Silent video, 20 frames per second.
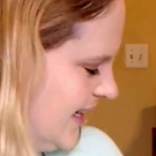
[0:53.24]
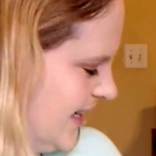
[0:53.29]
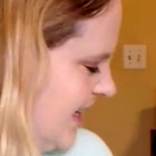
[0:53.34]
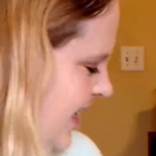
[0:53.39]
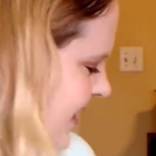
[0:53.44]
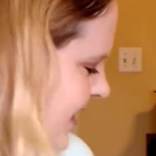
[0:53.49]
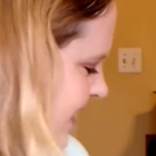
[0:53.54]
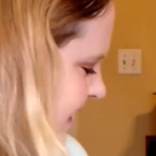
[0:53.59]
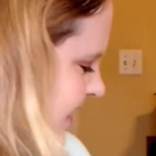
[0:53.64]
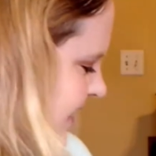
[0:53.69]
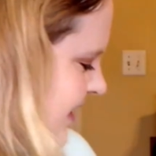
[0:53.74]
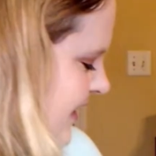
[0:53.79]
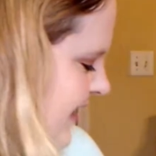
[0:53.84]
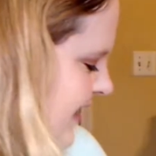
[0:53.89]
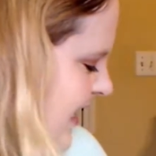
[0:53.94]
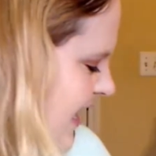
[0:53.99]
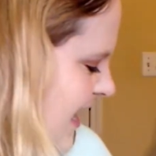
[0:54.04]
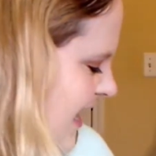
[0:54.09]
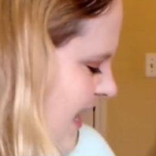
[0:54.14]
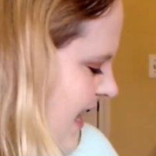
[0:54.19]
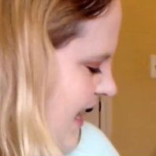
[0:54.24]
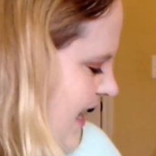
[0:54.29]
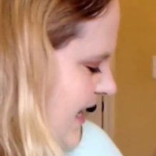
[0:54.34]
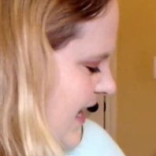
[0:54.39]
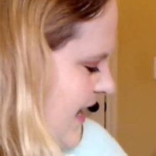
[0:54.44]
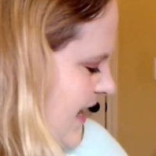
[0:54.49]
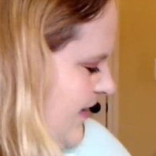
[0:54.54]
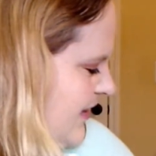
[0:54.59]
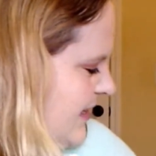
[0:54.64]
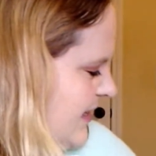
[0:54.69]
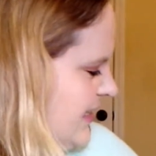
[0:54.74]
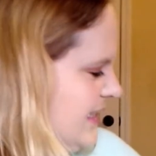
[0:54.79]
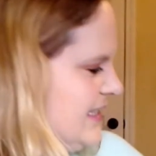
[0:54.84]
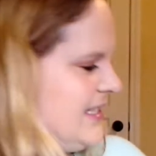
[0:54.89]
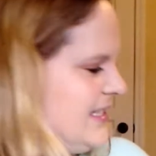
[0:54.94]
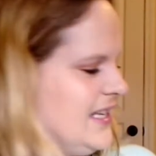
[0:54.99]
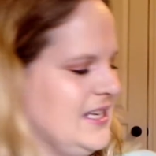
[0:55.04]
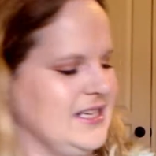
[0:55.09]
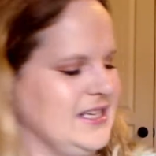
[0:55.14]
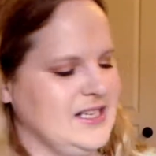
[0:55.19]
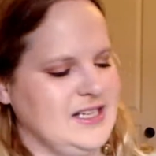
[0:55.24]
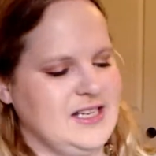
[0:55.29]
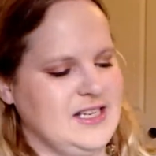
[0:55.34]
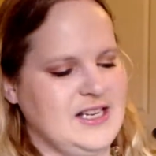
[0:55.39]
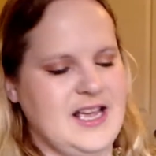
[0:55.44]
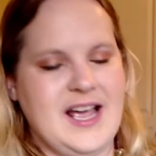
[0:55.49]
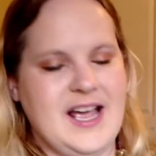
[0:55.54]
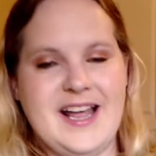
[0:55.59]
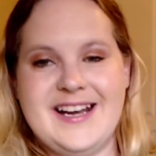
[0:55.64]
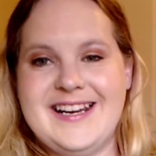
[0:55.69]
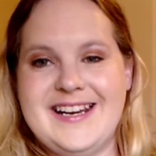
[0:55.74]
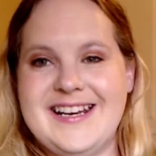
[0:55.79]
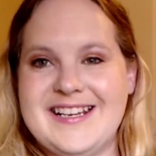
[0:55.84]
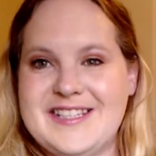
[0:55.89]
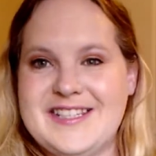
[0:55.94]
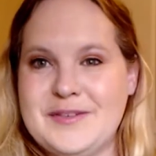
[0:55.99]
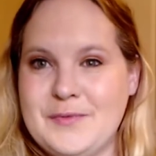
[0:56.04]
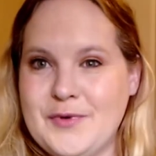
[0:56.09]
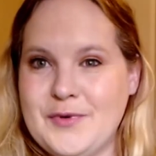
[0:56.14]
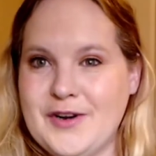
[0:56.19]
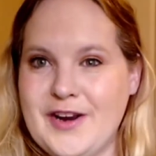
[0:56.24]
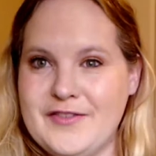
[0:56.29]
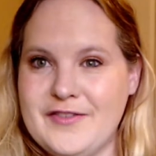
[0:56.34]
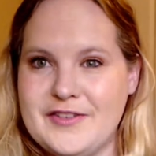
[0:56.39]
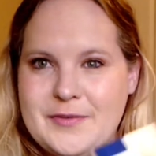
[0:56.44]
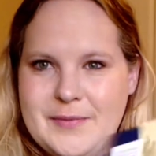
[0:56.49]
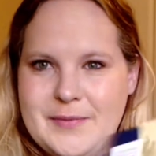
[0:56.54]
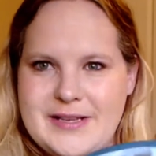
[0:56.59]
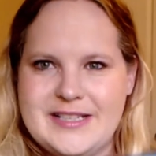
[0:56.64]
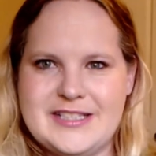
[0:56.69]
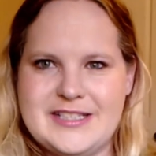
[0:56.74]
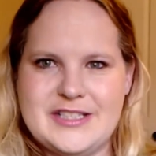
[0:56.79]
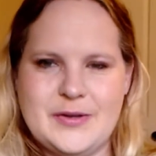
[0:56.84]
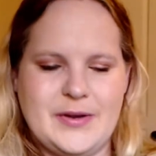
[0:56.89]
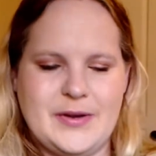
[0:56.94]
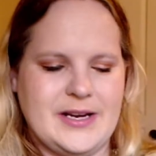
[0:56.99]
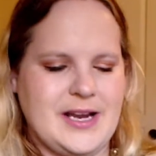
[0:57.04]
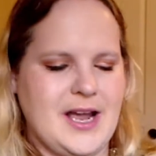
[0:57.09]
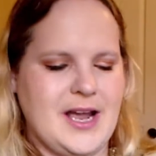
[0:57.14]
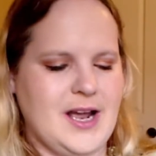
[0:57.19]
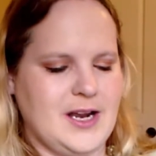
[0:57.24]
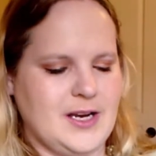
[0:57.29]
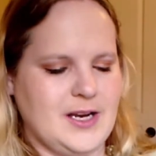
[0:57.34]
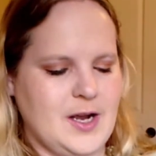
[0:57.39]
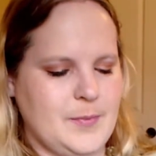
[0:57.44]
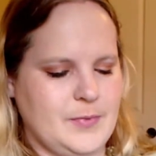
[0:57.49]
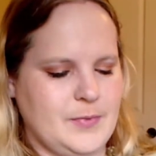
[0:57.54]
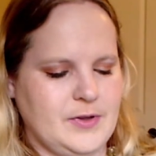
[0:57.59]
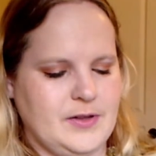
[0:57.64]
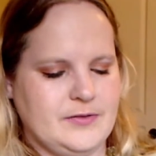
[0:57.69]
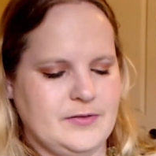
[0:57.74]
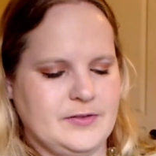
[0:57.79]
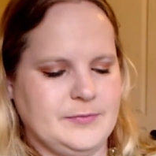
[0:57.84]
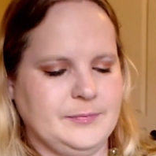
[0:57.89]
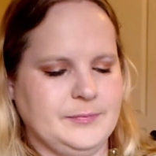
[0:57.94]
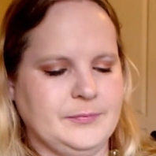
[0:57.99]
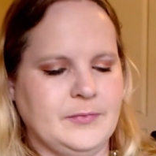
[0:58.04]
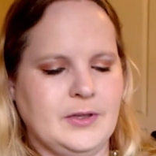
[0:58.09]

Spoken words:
And I got these. I needed some more oven mitts, so I got a couple of them.